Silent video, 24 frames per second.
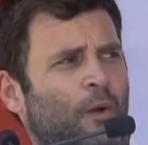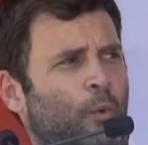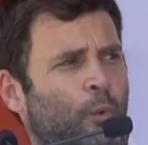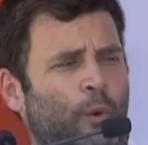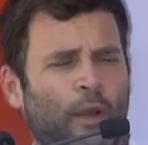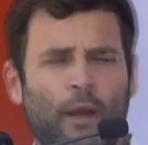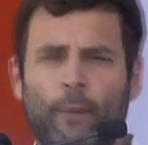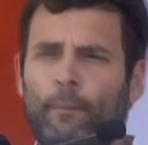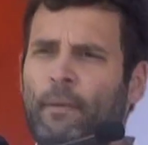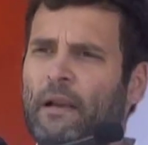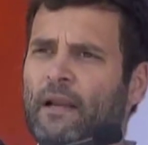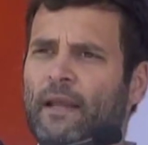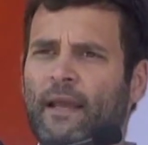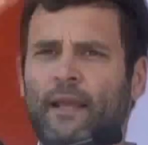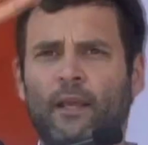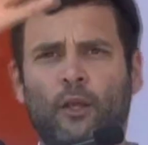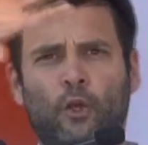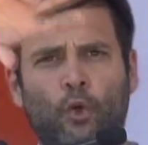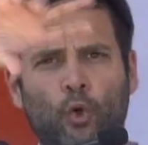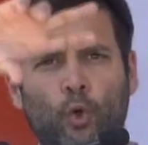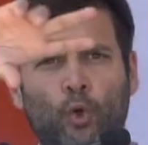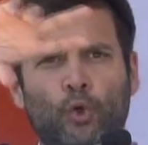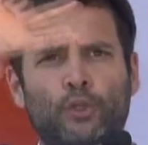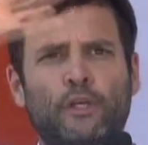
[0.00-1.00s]
We are building
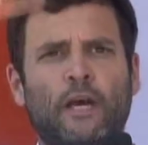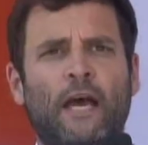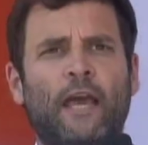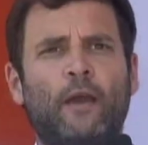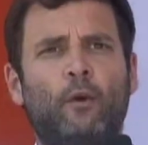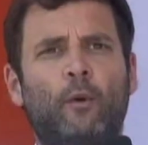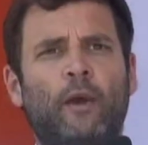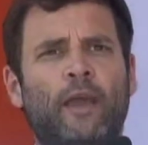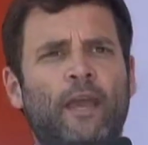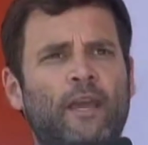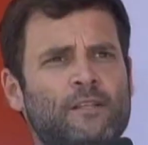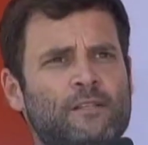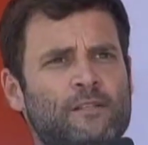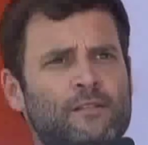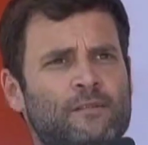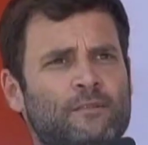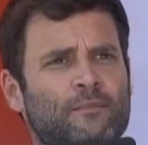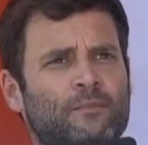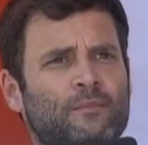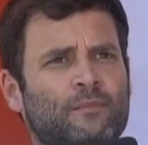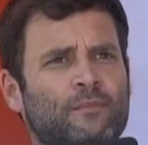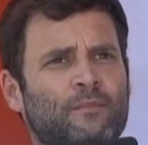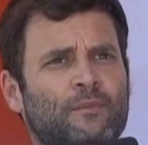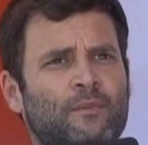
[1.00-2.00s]
huge highways,
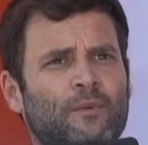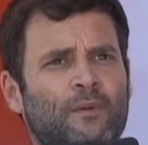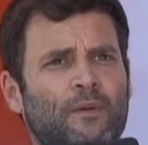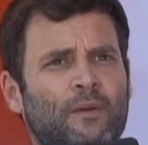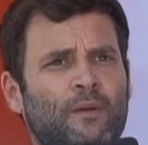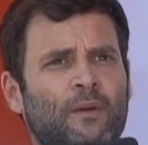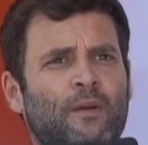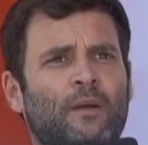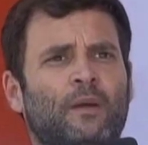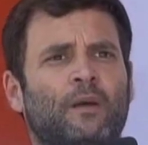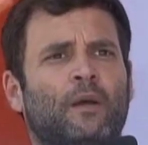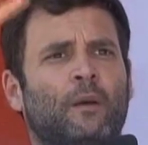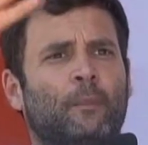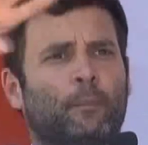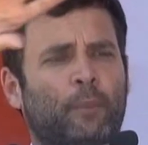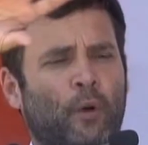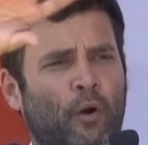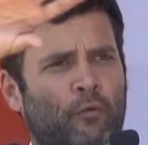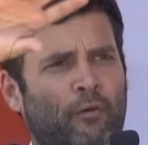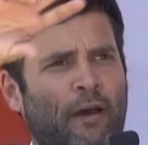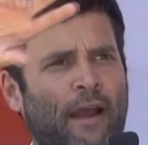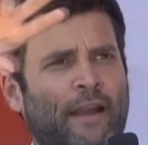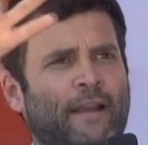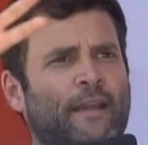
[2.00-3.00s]

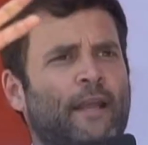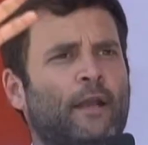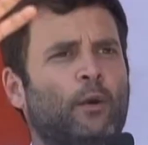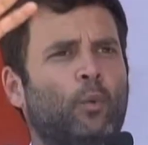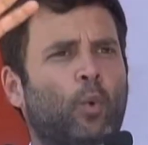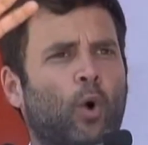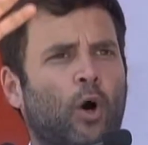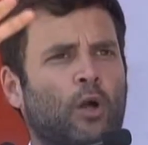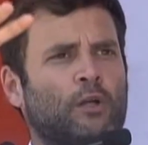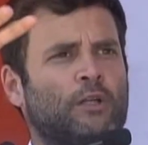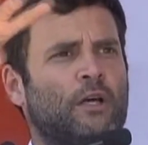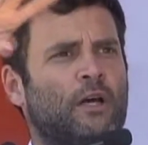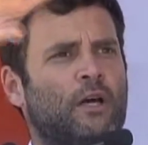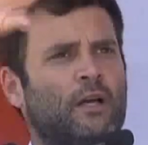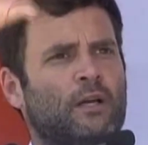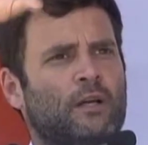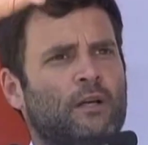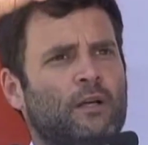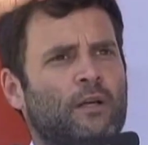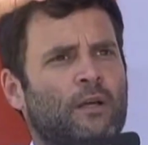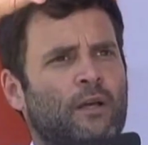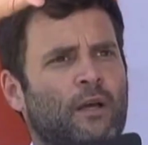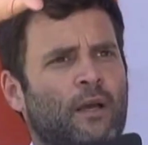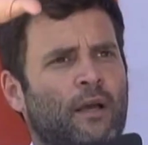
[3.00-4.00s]
providing water,
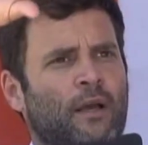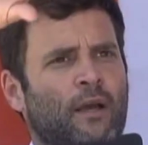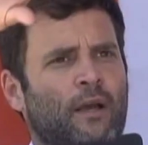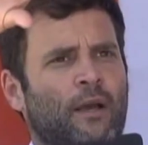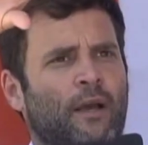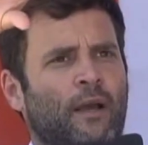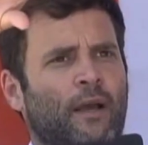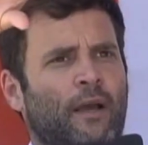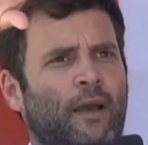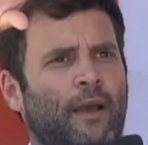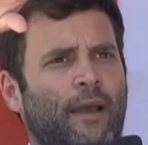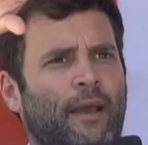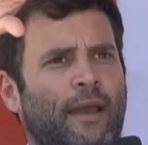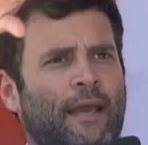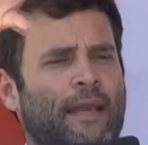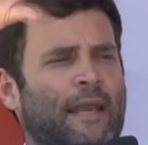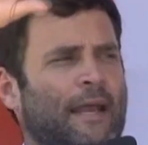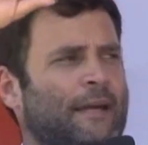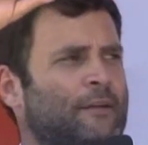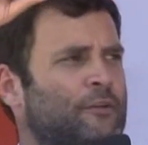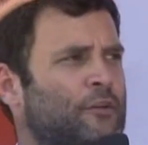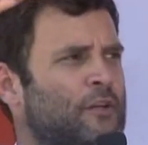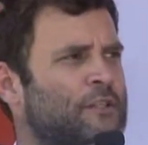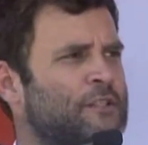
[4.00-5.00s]

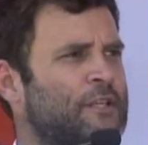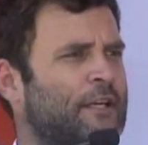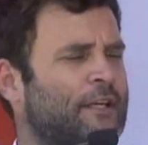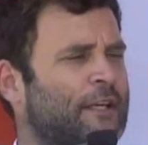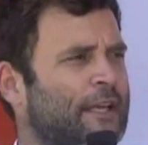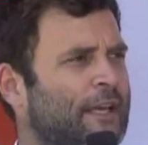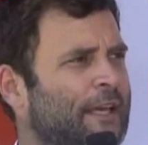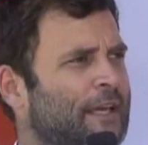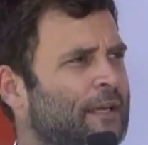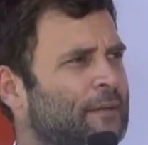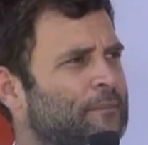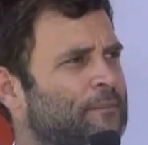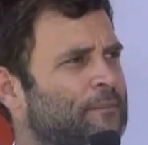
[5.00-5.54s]
electricity.